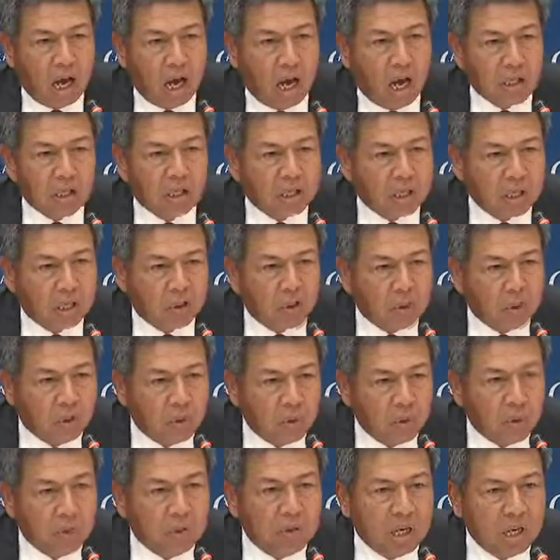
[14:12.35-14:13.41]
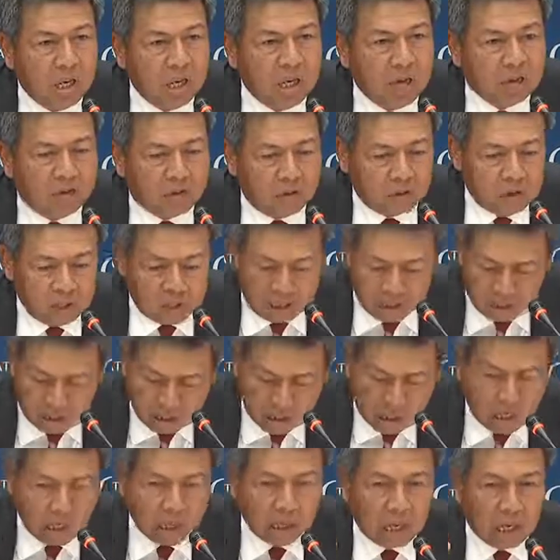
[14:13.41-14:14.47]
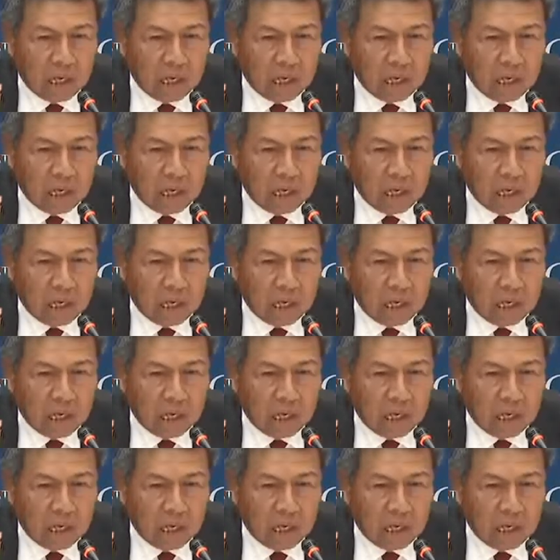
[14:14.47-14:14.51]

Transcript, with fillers: I said we believe in in,